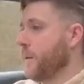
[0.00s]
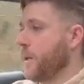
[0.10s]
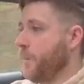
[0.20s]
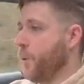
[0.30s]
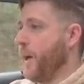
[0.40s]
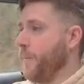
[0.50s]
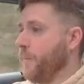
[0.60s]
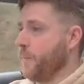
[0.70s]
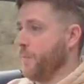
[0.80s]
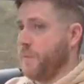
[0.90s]
Couple that
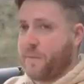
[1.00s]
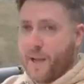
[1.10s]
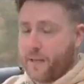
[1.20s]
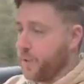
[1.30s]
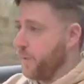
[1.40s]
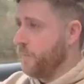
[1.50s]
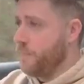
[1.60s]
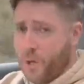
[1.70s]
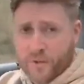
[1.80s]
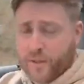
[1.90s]
with the fact that
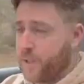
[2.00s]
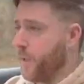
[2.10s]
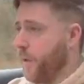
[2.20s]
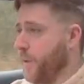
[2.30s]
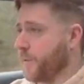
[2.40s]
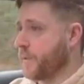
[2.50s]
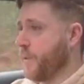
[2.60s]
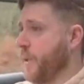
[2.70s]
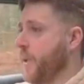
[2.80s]
modern cars